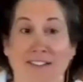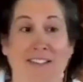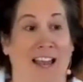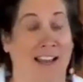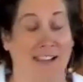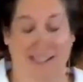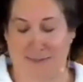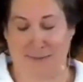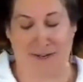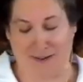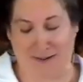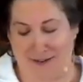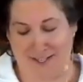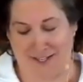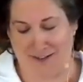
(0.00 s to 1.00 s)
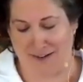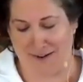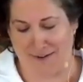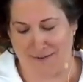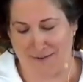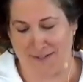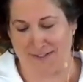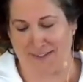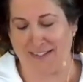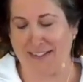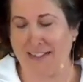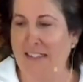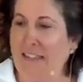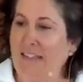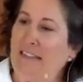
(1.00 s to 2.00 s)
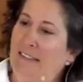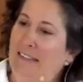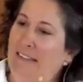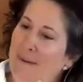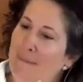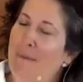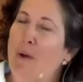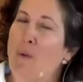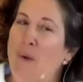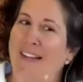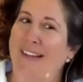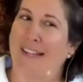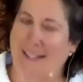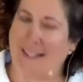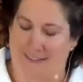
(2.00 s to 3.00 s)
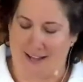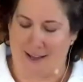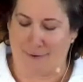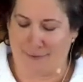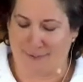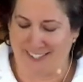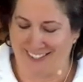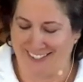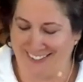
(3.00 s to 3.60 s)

test to be a Unitarian Universalist, but we lean left.